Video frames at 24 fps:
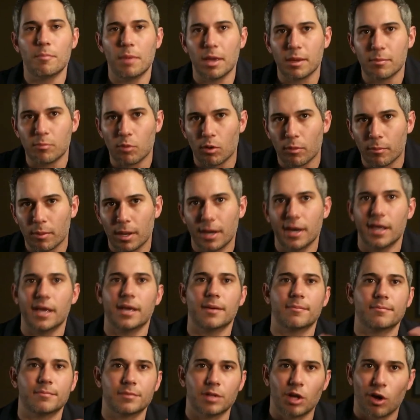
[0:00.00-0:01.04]
make more
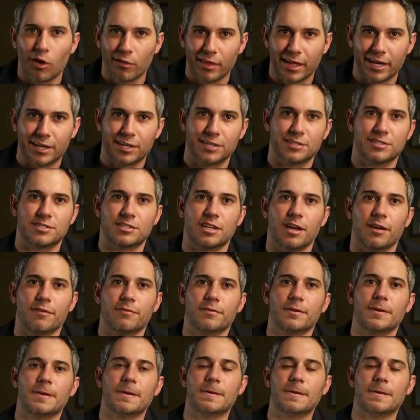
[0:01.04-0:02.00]
money, all that good stuff.